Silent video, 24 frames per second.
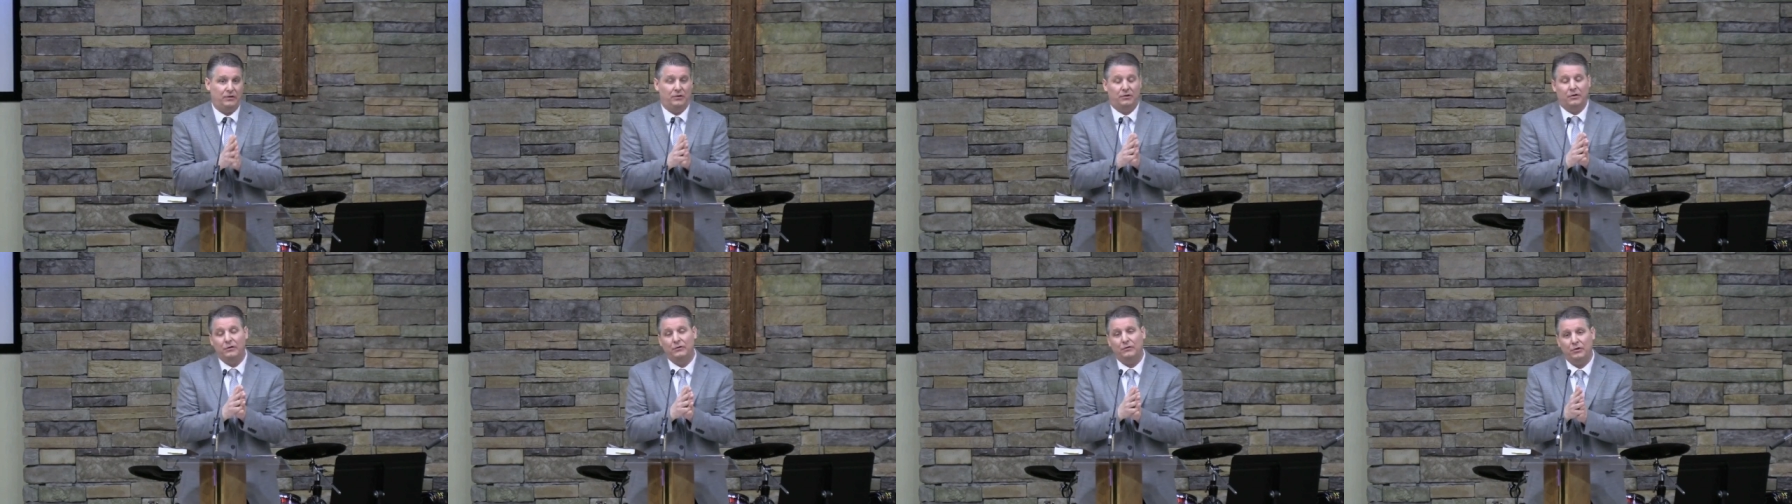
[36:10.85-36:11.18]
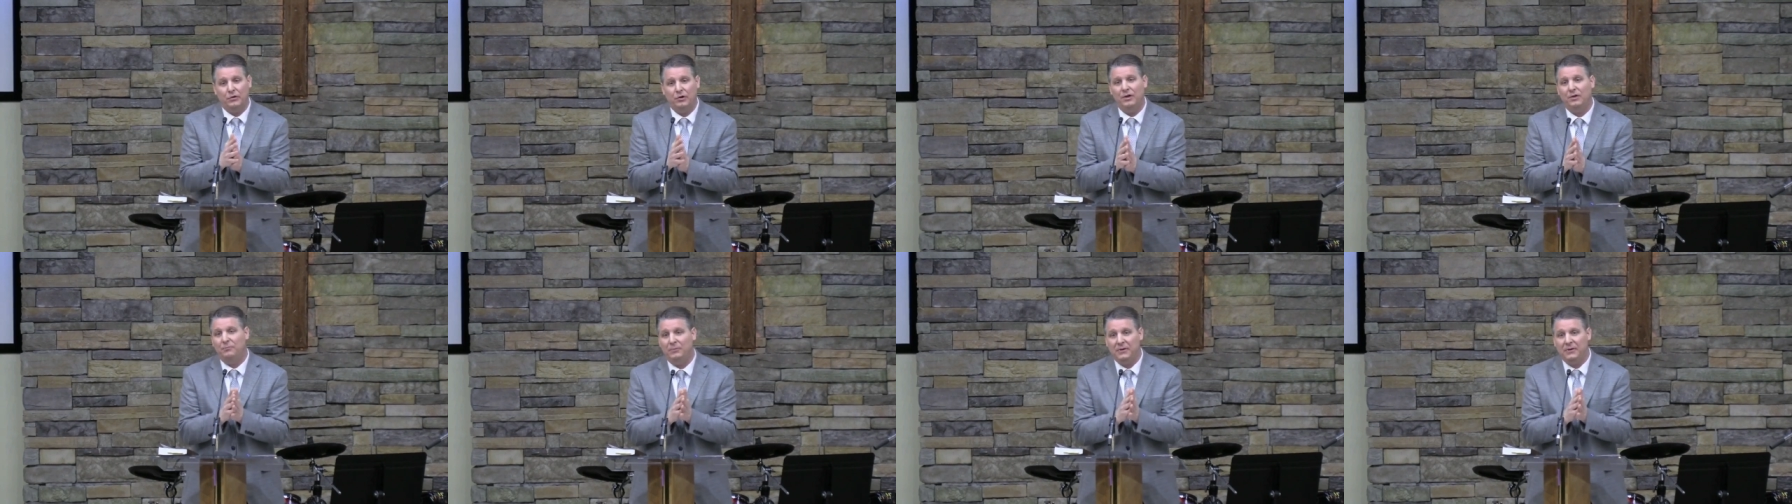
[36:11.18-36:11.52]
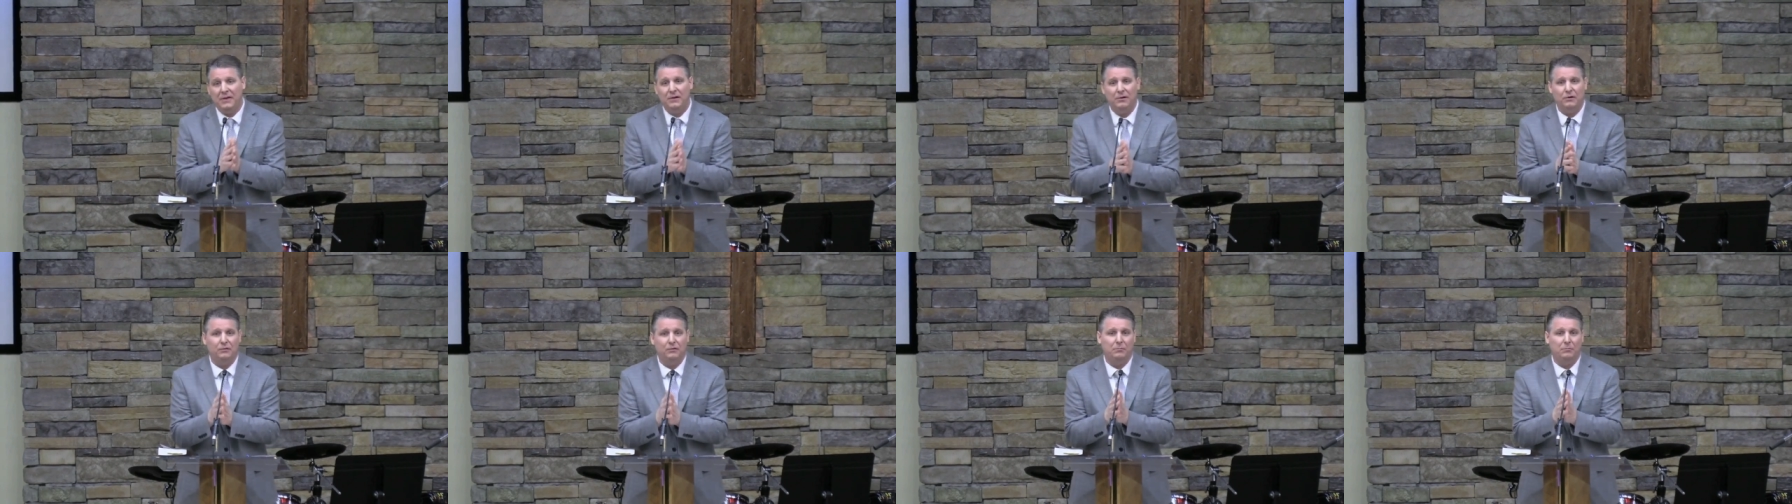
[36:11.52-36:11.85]
concerning
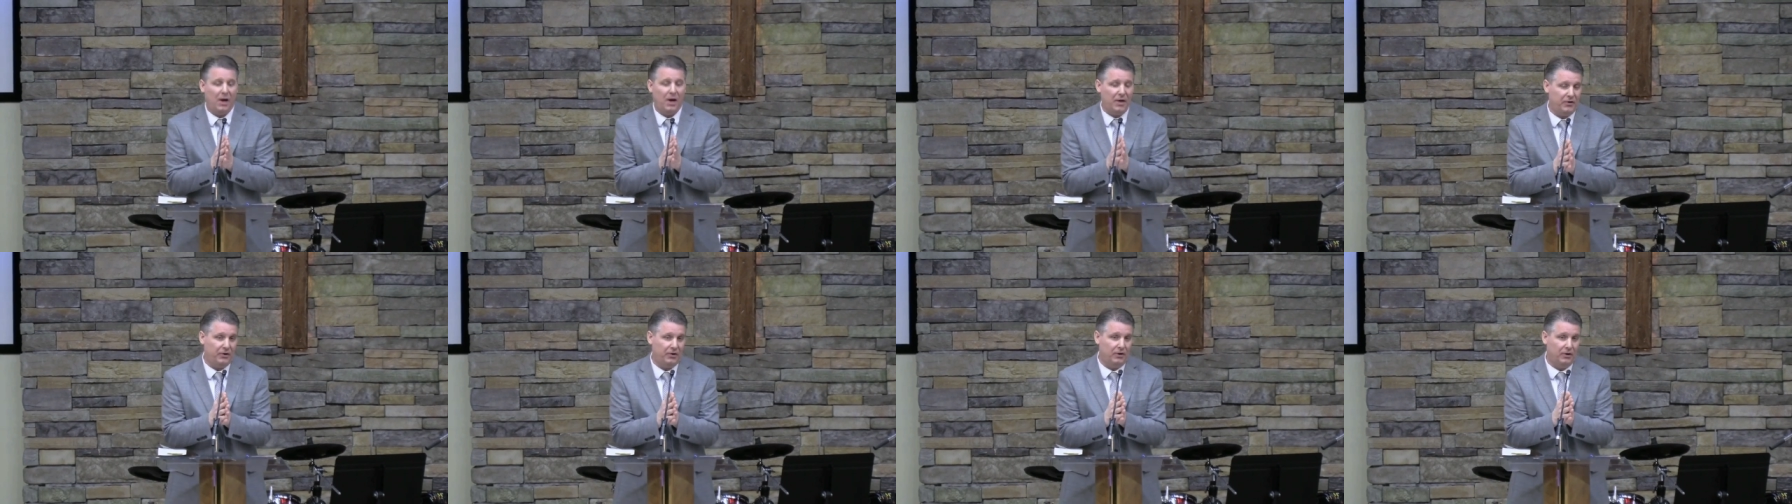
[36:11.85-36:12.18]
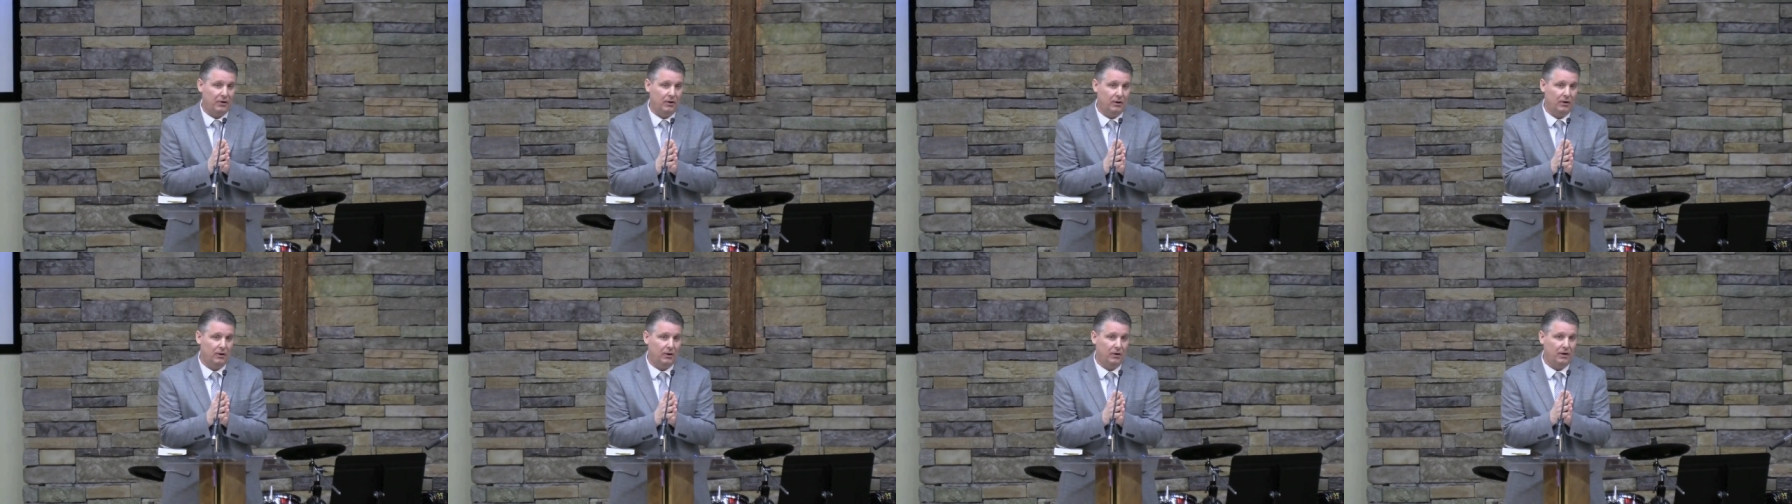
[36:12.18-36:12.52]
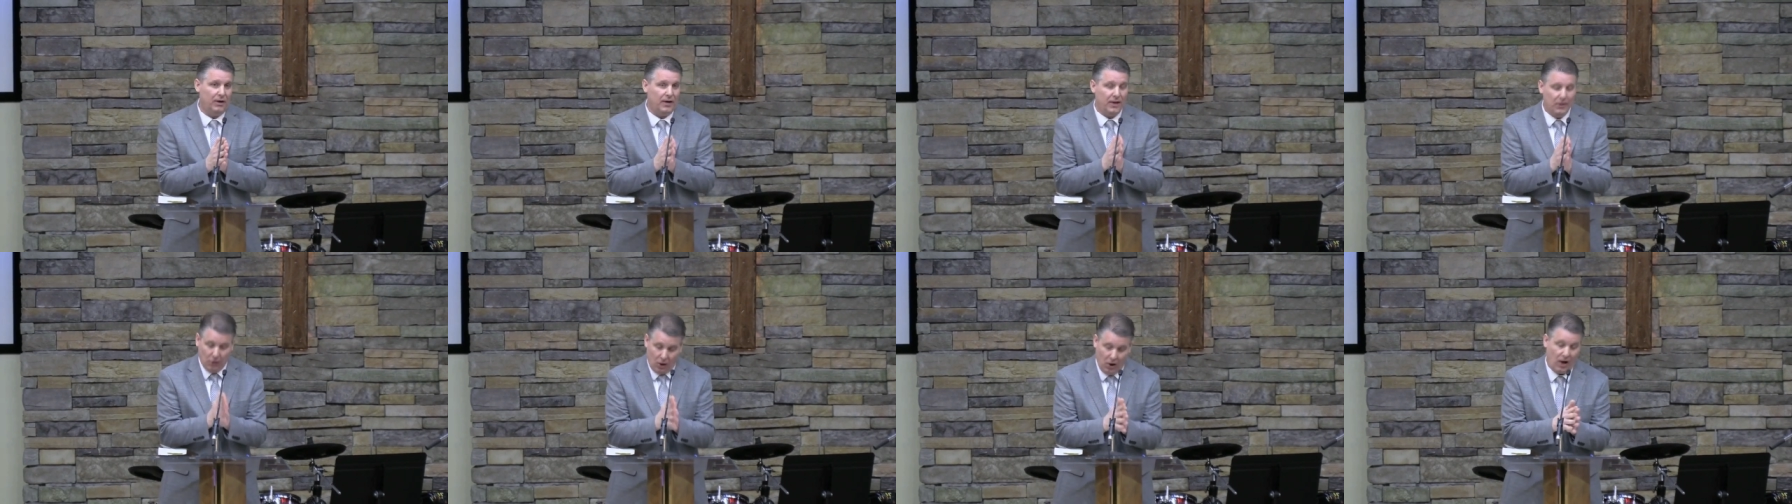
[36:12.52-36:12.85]
Peter's mother
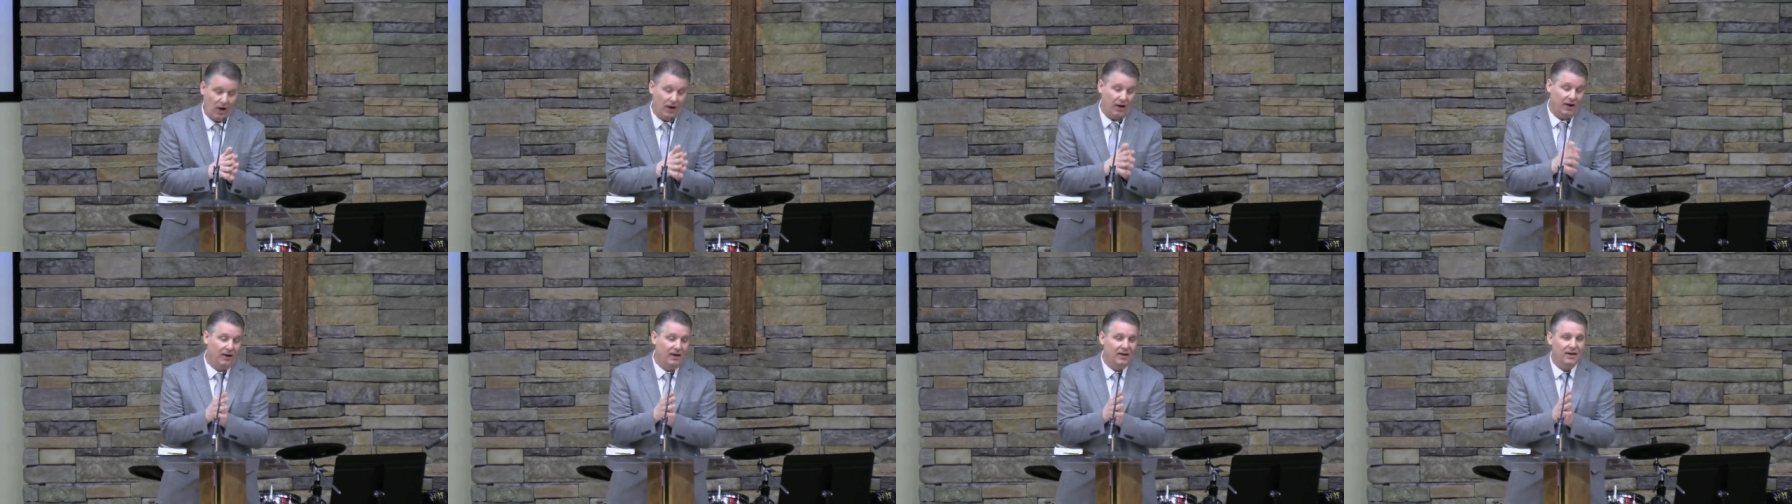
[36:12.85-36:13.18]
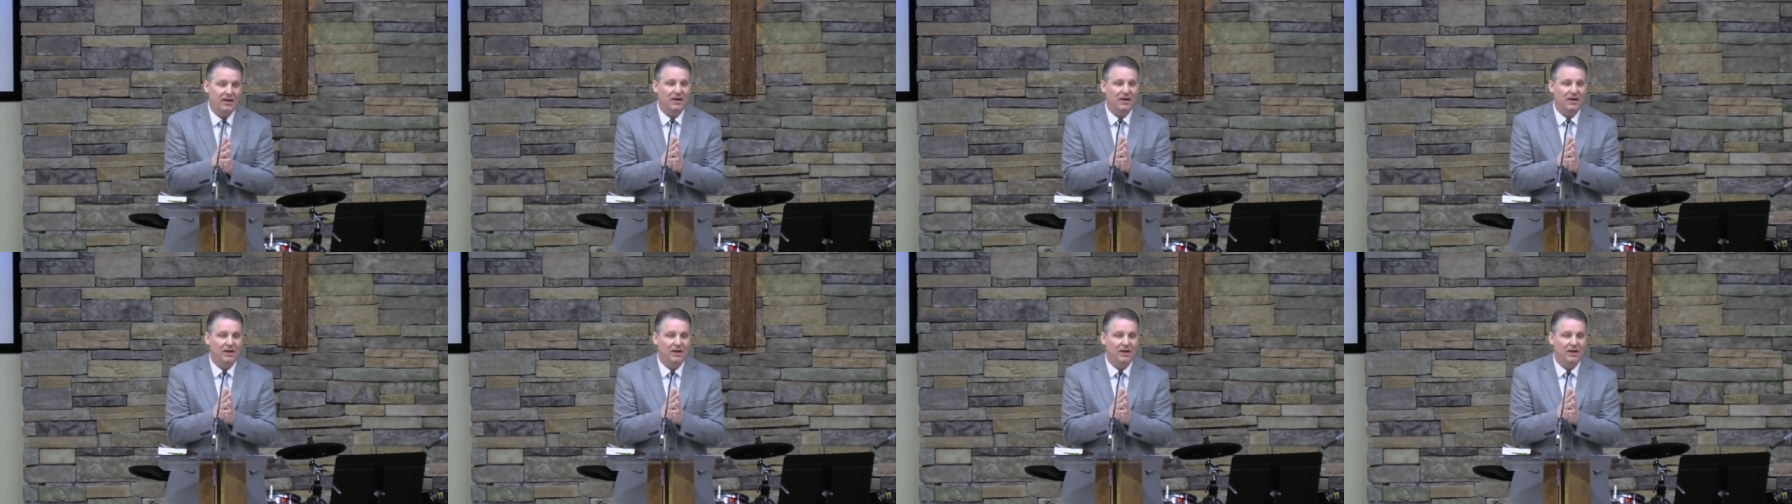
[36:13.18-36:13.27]
in law.